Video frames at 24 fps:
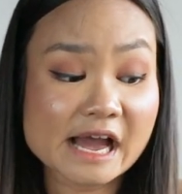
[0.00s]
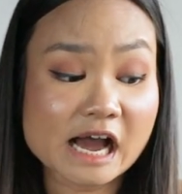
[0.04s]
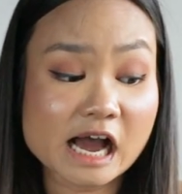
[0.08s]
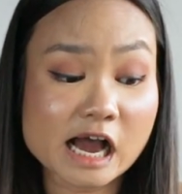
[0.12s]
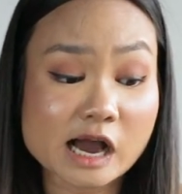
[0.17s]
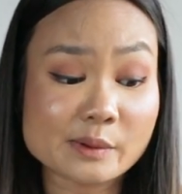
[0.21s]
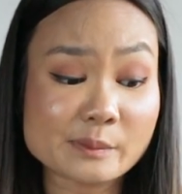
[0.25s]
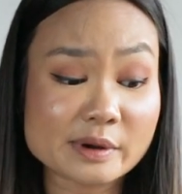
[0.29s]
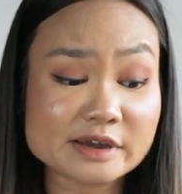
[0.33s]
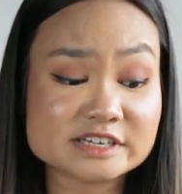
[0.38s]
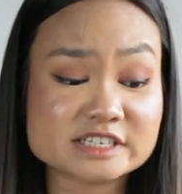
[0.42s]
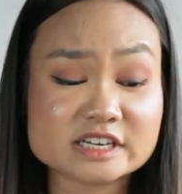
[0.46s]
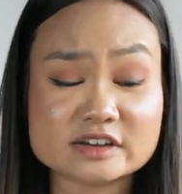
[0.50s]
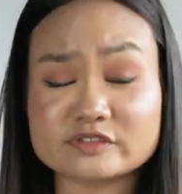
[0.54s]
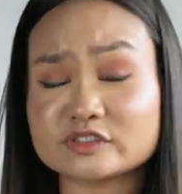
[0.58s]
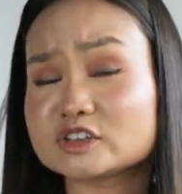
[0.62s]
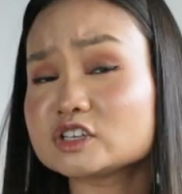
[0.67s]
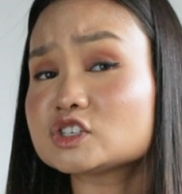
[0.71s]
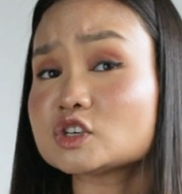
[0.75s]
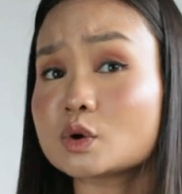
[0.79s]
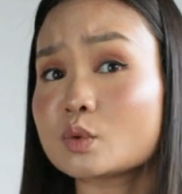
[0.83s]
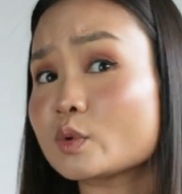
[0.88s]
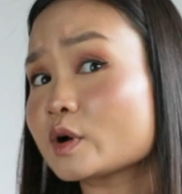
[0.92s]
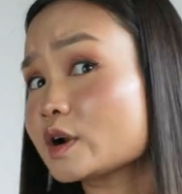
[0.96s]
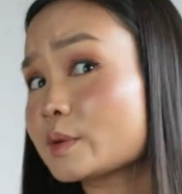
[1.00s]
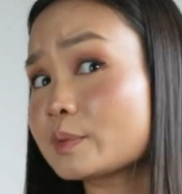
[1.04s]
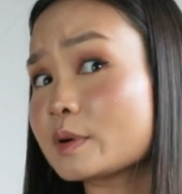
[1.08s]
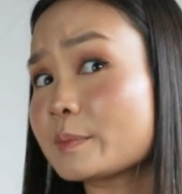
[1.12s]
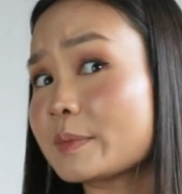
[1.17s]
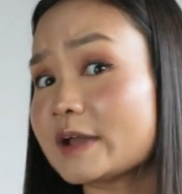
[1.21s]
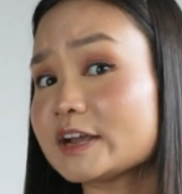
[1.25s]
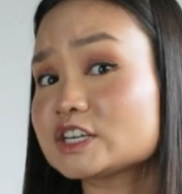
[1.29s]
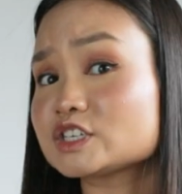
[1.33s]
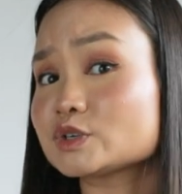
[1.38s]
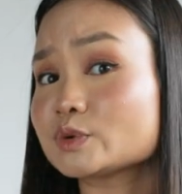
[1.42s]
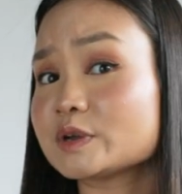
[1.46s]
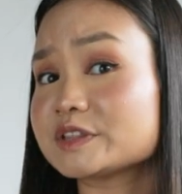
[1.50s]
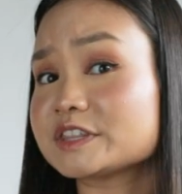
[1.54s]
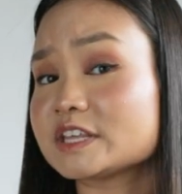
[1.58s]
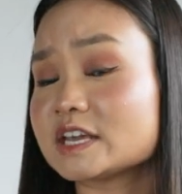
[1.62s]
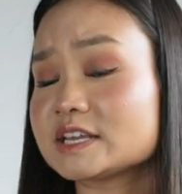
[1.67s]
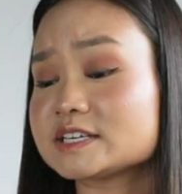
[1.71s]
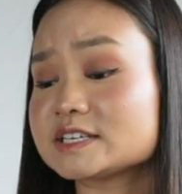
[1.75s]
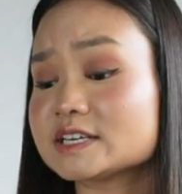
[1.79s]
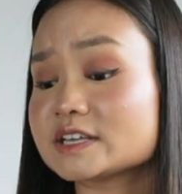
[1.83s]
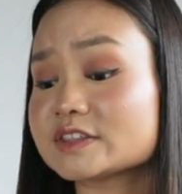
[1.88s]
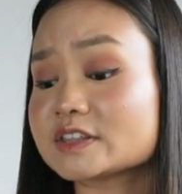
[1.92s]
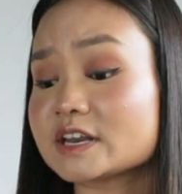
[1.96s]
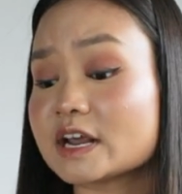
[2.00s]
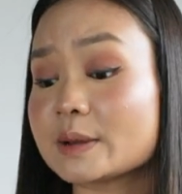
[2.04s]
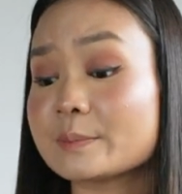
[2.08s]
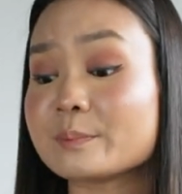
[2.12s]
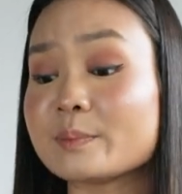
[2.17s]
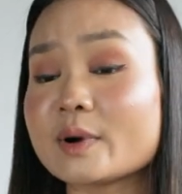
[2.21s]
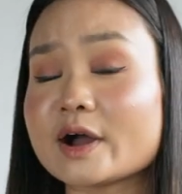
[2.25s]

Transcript: Um, I definitely don't want to perpetuate the idea that I